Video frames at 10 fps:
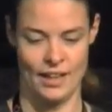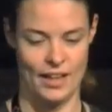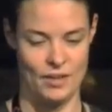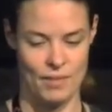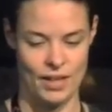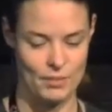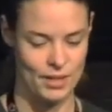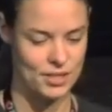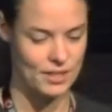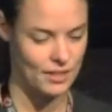and
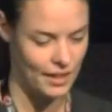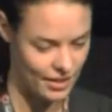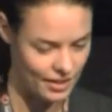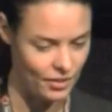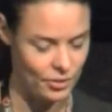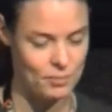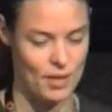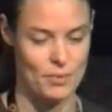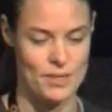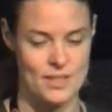I'm actually going to look at
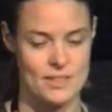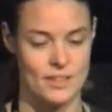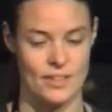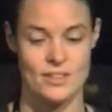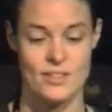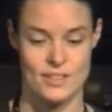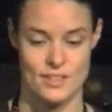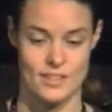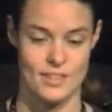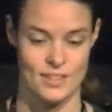my presenter notes
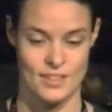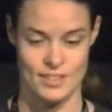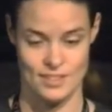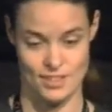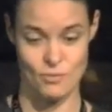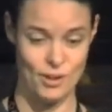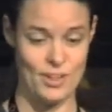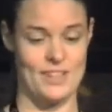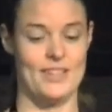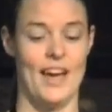because I
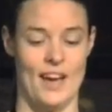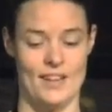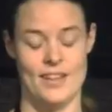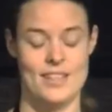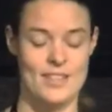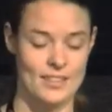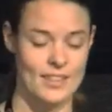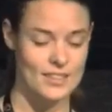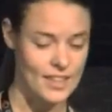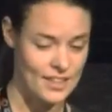wrote it down and it still
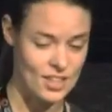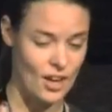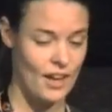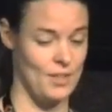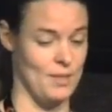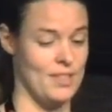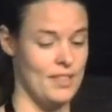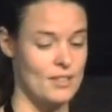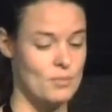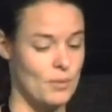doesn't entirely make
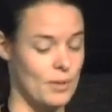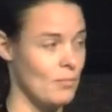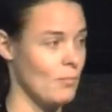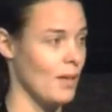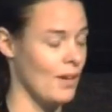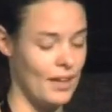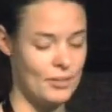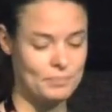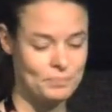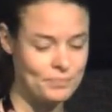sense for me,
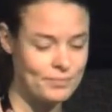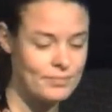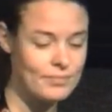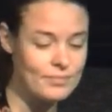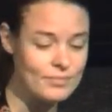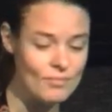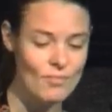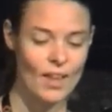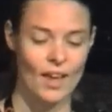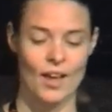right?
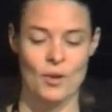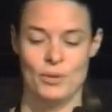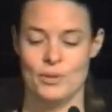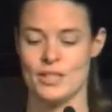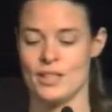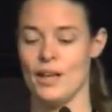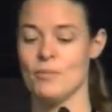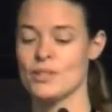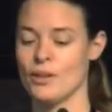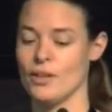But to
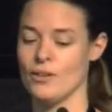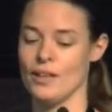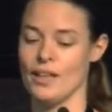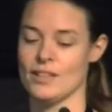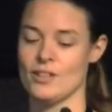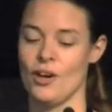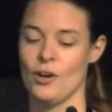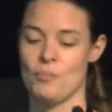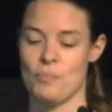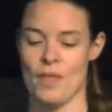explain what's going on here,
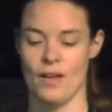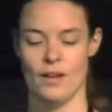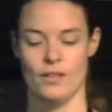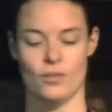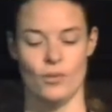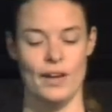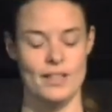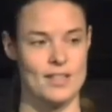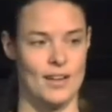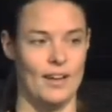so the
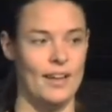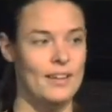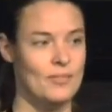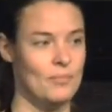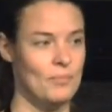right side